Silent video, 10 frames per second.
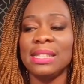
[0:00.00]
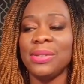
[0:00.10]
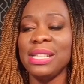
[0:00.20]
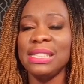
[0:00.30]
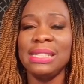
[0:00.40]
you
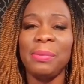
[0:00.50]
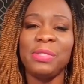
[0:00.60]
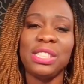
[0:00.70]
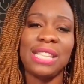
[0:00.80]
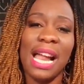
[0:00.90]
know, this is a
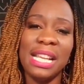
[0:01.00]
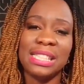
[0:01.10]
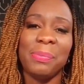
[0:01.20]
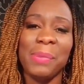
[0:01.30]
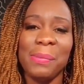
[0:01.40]

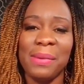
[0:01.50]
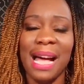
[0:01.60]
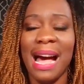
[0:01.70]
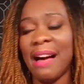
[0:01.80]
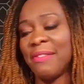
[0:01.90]
challenge that people
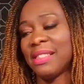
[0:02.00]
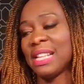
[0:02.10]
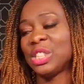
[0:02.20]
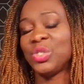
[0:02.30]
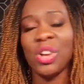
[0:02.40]
have and
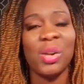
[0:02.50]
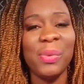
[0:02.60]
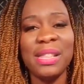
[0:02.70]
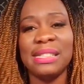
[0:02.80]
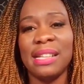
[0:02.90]
they struggle
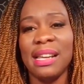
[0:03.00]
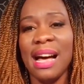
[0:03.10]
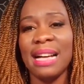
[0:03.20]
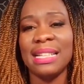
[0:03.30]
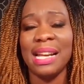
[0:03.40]
with this a lot.